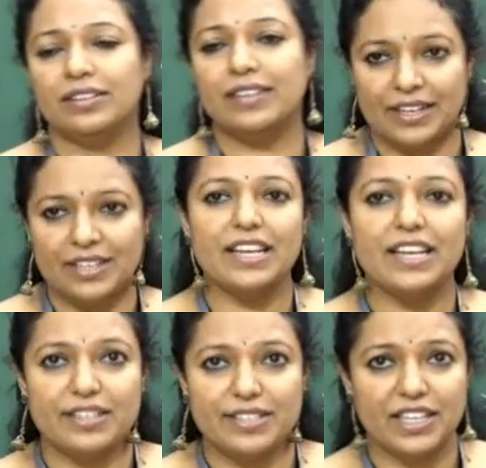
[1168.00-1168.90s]

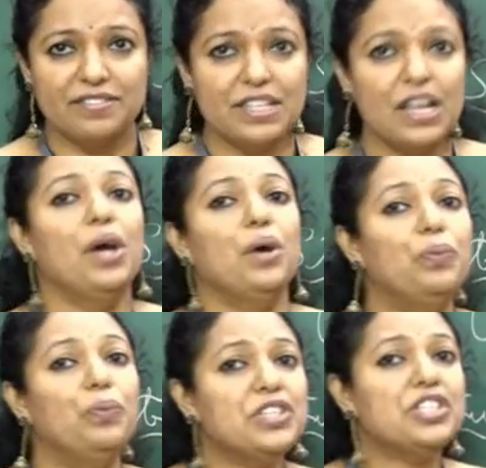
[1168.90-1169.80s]
currency reserves
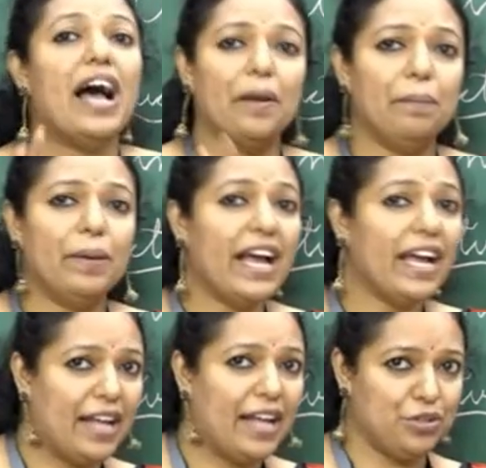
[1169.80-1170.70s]
which
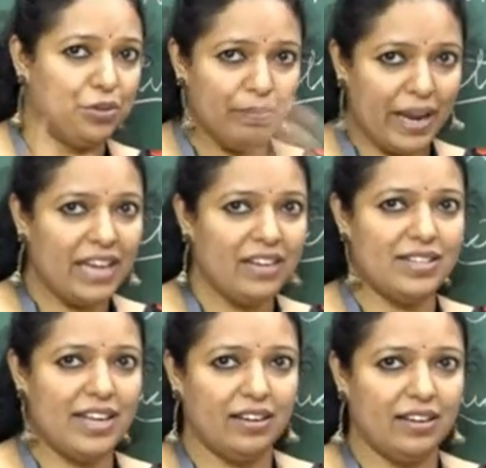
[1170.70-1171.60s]
RBI has to
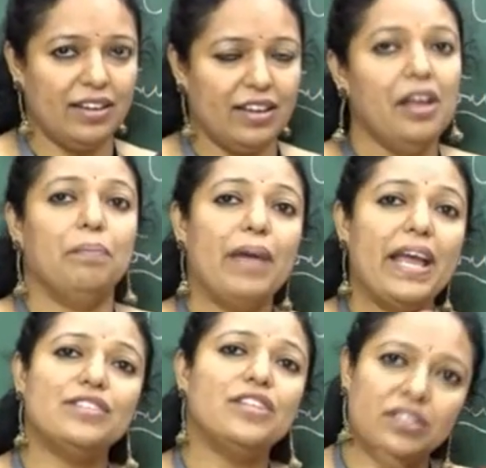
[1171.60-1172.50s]
maintain.
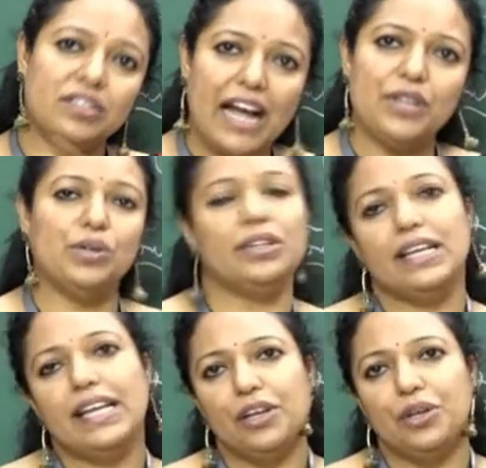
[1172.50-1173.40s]
Based on that
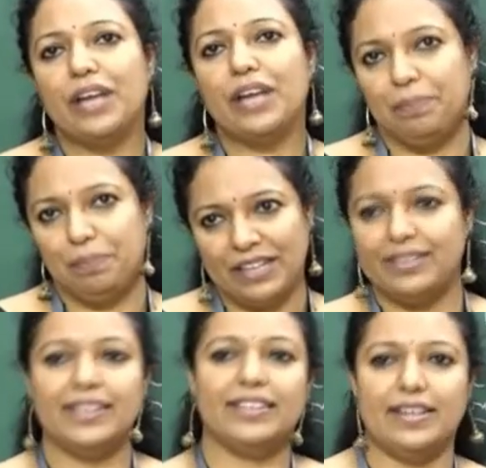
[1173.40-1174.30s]
only you can
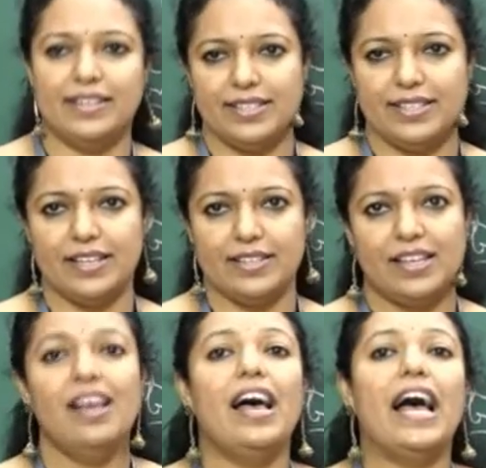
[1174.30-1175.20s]
print the
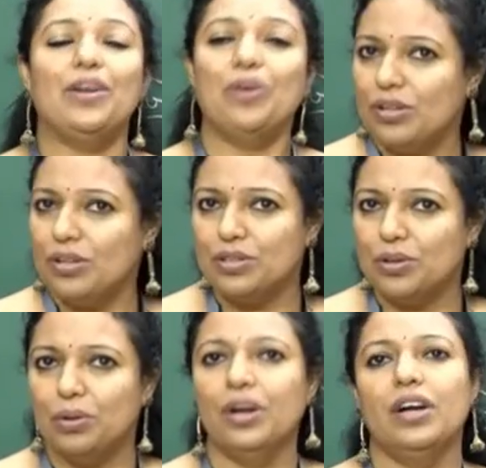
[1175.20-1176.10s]
currencies, and
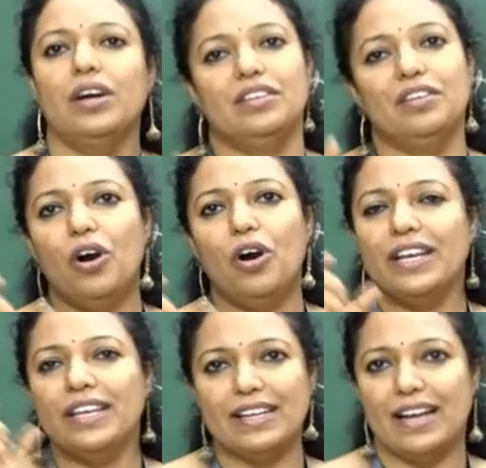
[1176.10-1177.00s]
also the
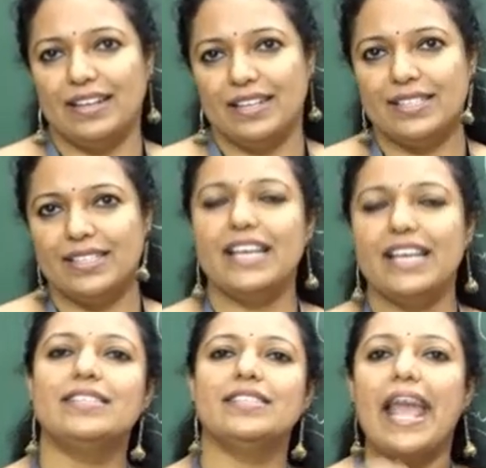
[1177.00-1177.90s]
foreign
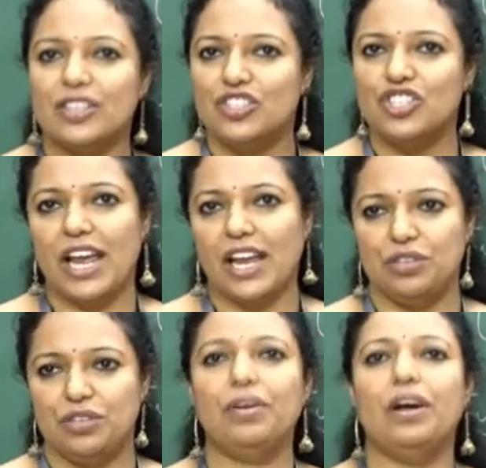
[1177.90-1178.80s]
currencies
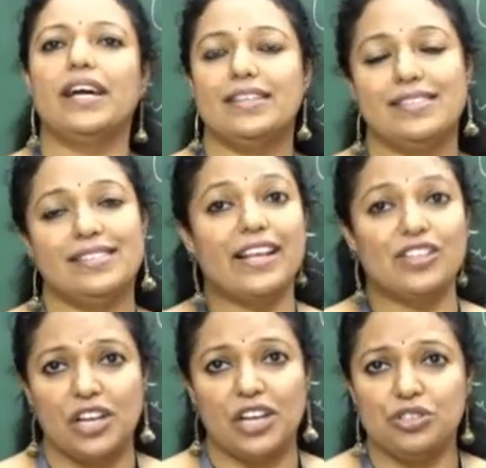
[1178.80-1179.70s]
exchange, that is the
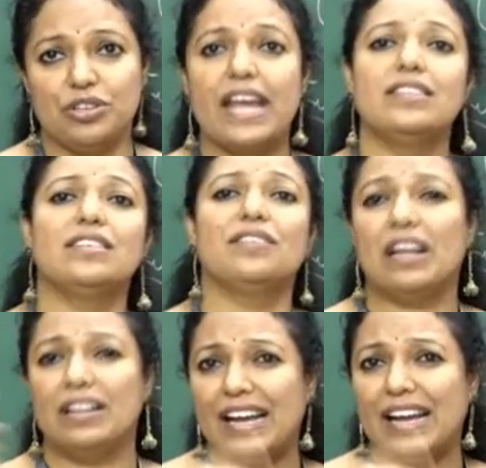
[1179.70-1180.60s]
exchange rates
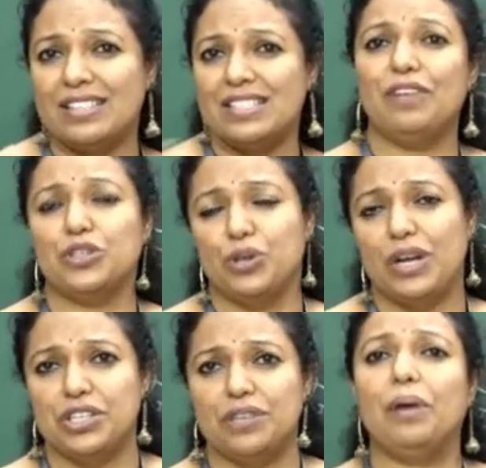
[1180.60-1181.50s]
for the currency
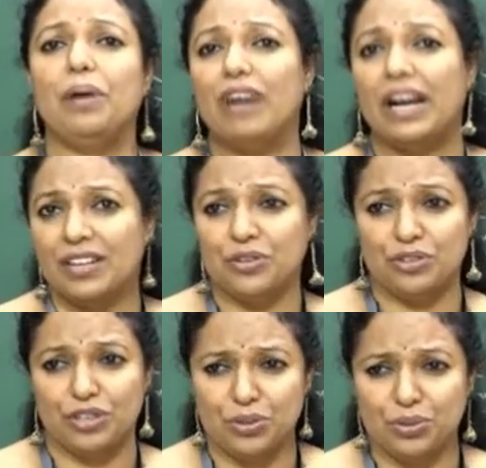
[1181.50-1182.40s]
fluctuation from one
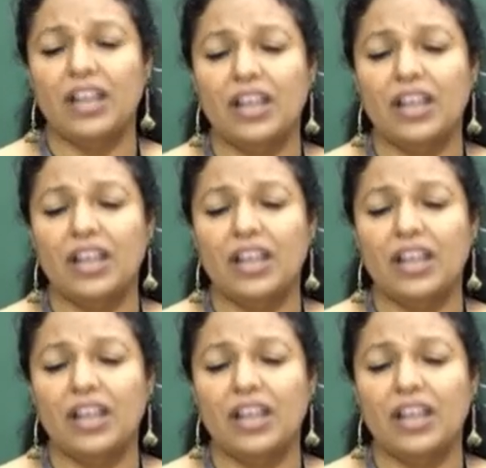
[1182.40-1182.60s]
country to